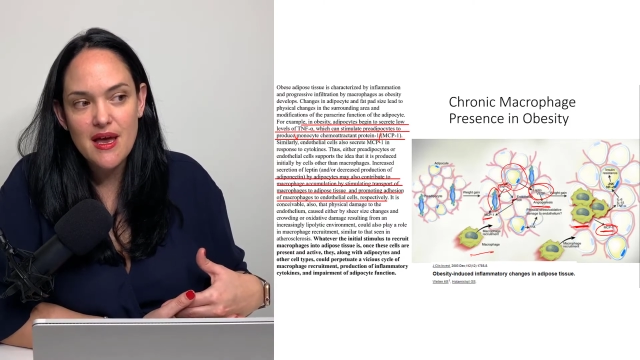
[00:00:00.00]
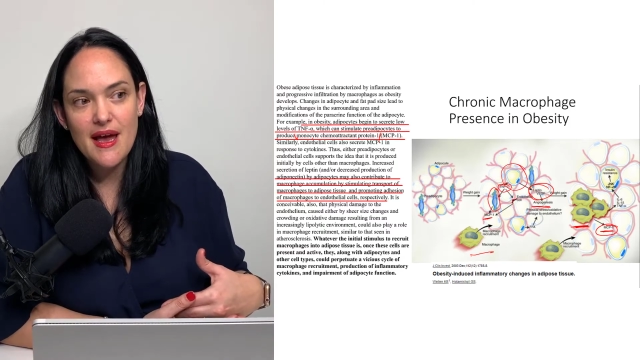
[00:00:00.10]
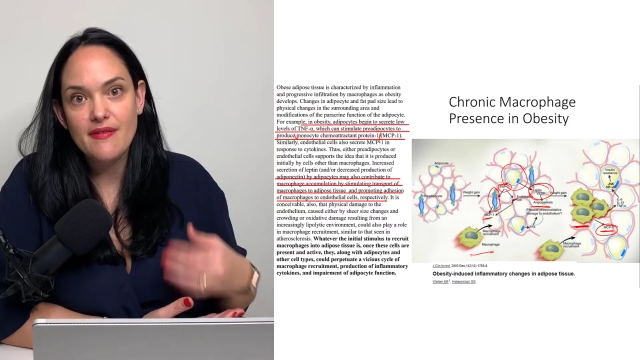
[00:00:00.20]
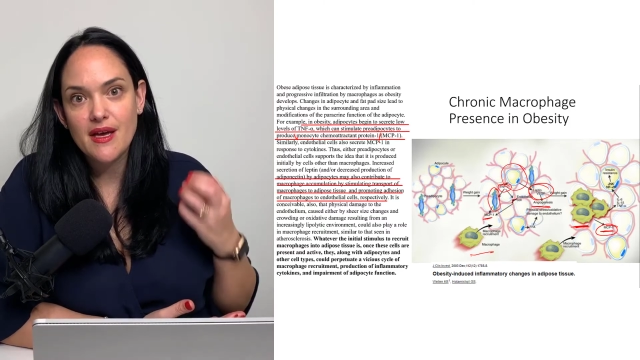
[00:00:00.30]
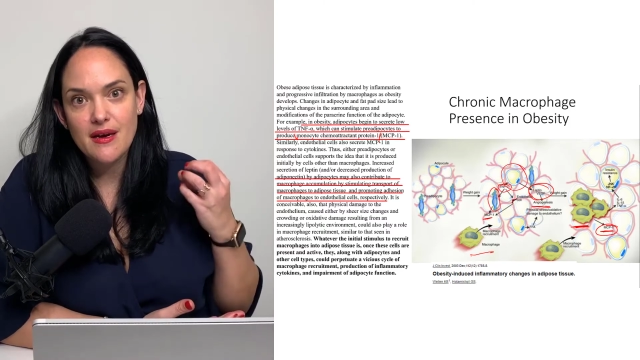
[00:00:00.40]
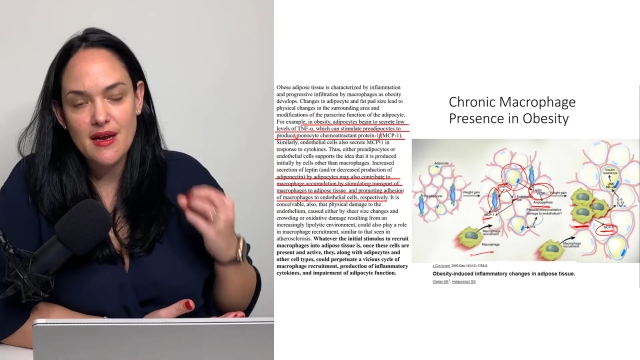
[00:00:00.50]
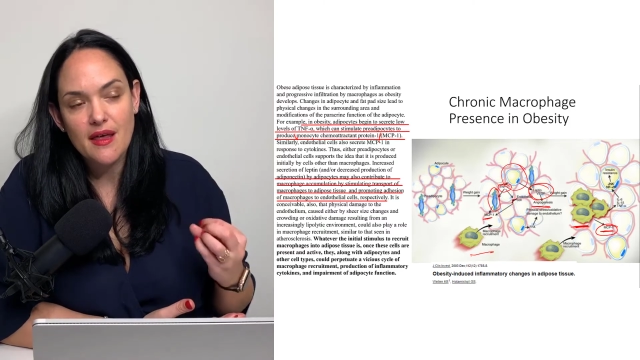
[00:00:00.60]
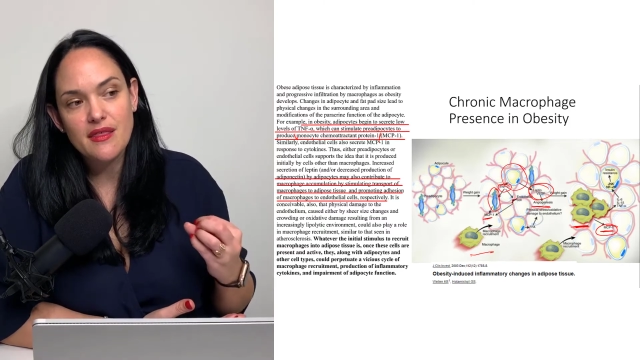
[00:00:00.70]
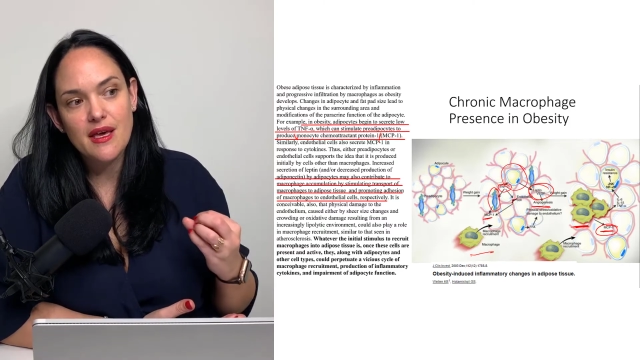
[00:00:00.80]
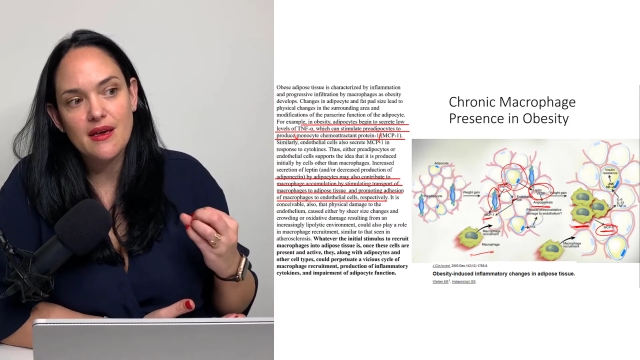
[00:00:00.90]
and that
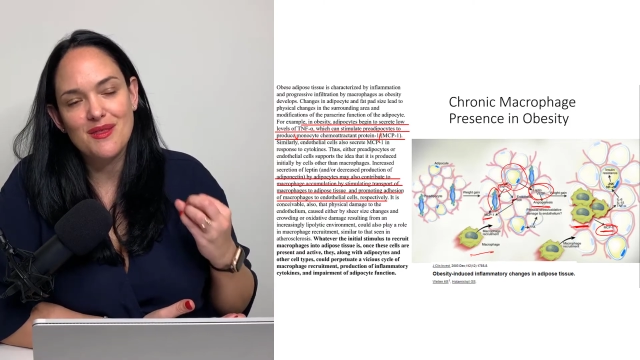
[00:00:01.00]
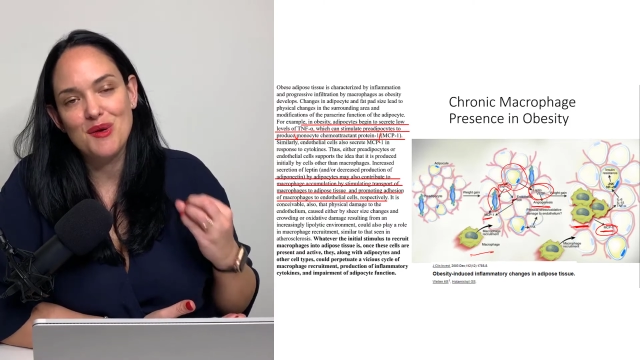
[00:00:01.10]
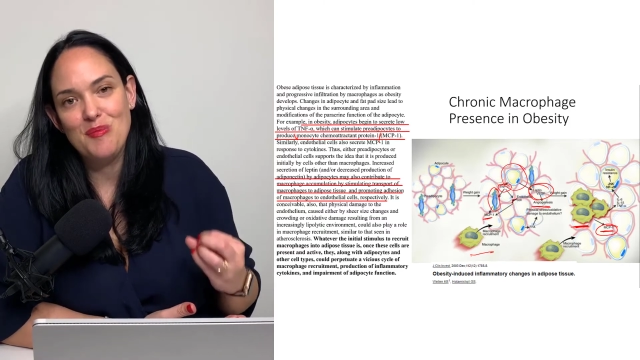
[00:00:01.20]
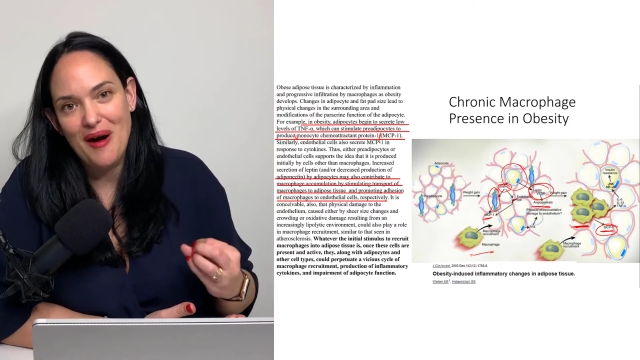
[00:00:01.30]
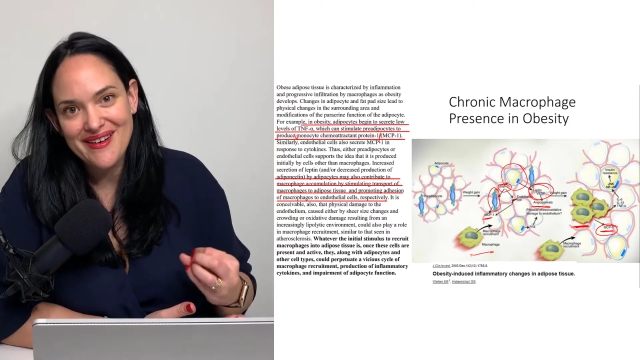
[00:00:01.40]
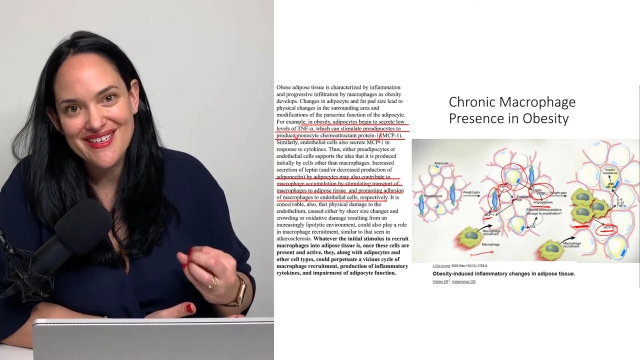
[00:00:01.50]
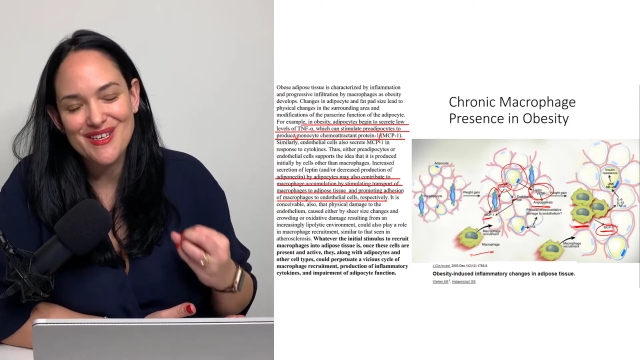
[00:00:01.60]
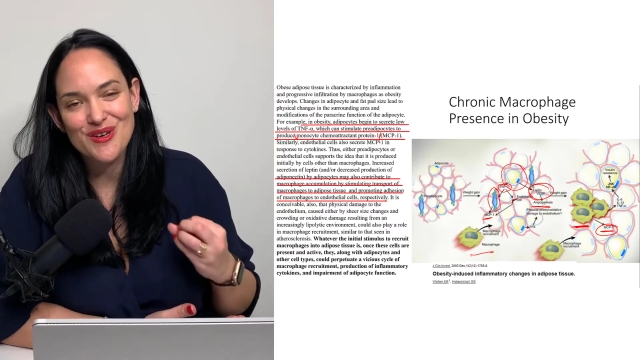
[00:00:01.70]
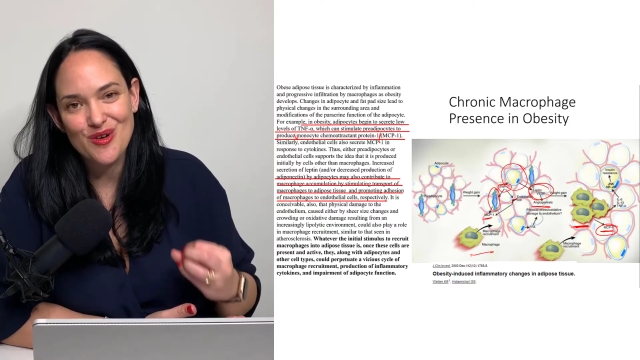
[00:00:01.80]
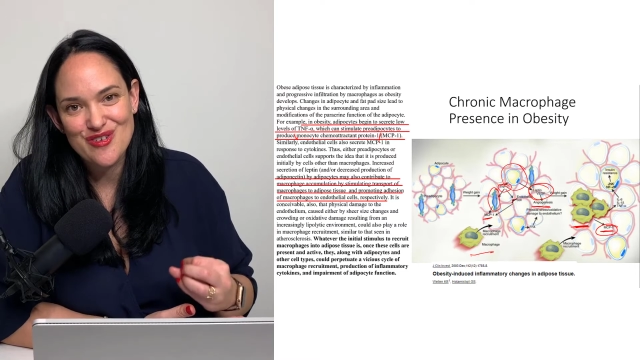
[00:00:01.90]
nothing in the body
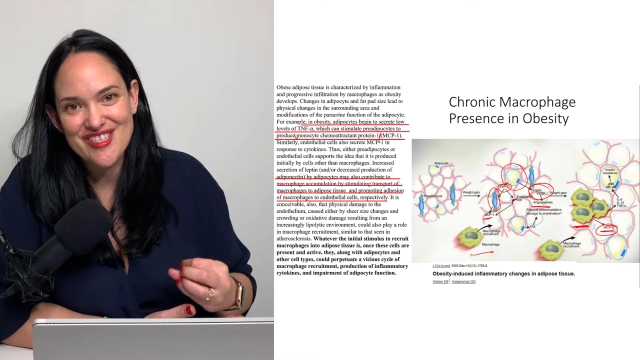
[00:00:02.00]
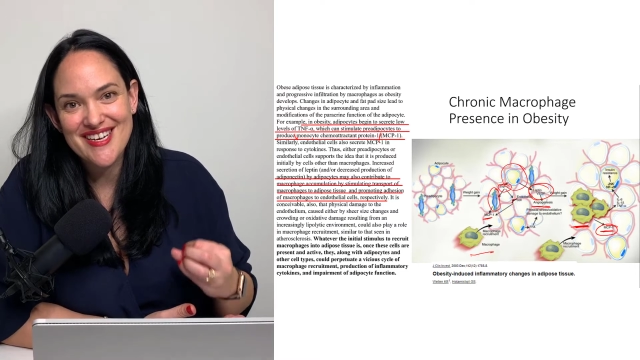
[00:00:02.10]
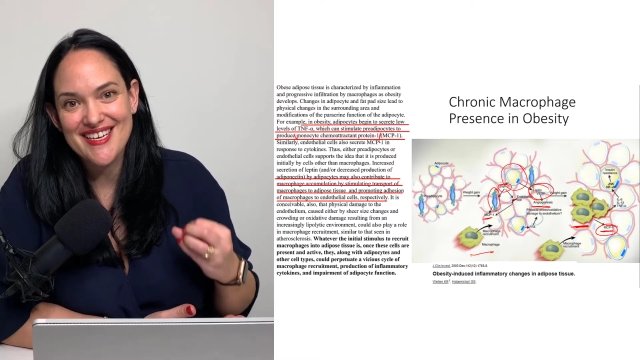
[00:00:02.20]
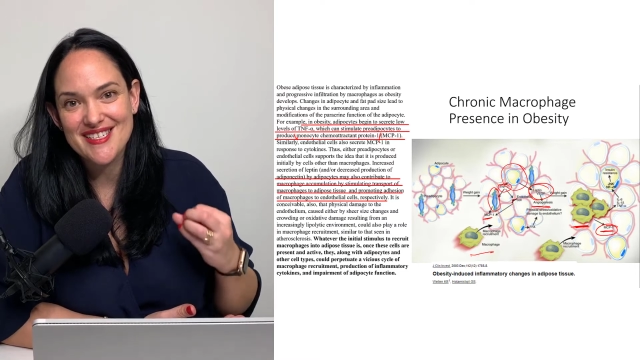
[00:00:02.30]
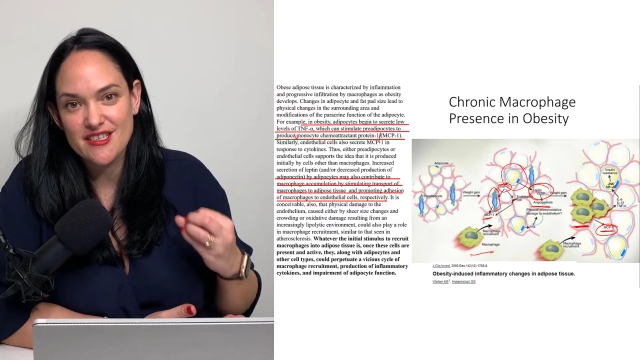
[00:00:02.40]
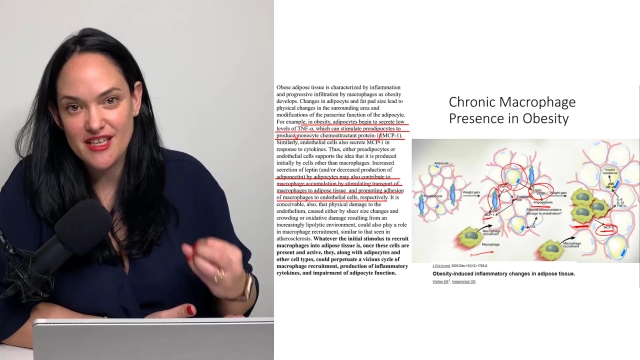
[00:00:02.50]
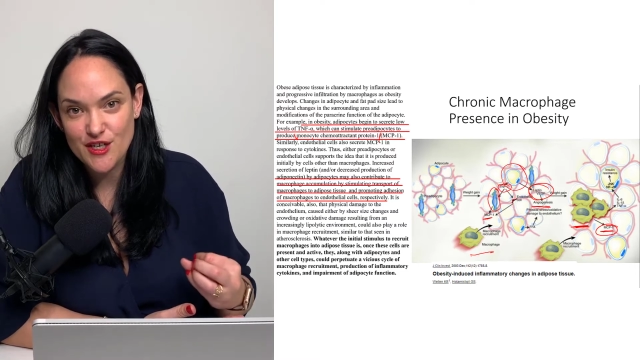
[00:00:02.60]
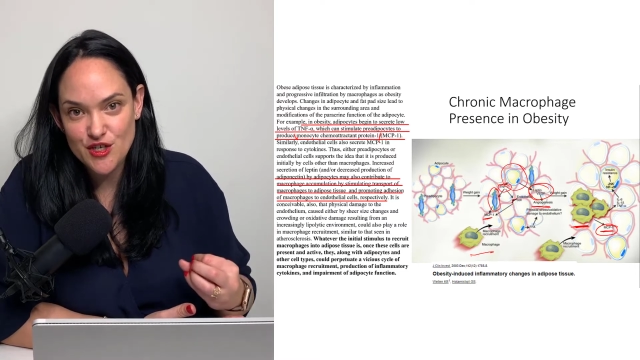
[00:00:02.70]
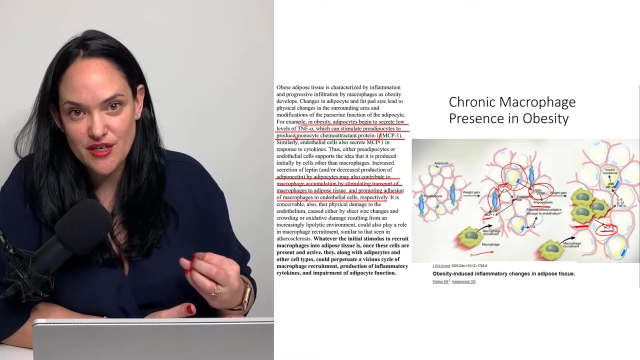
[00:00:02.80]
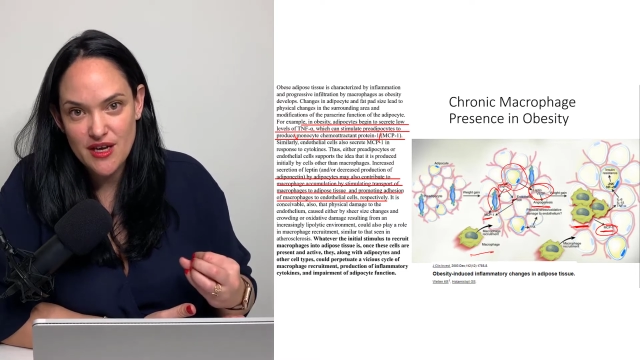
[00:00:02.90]
occurs in
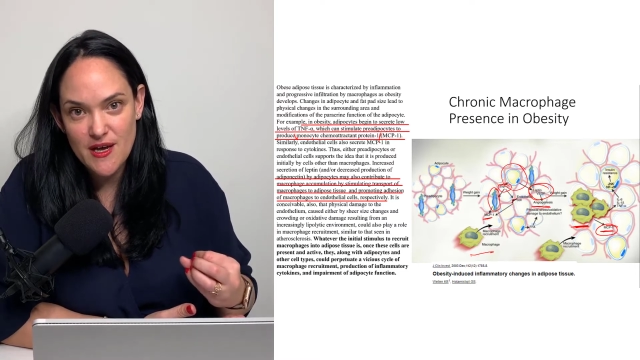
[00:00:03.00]
isolation.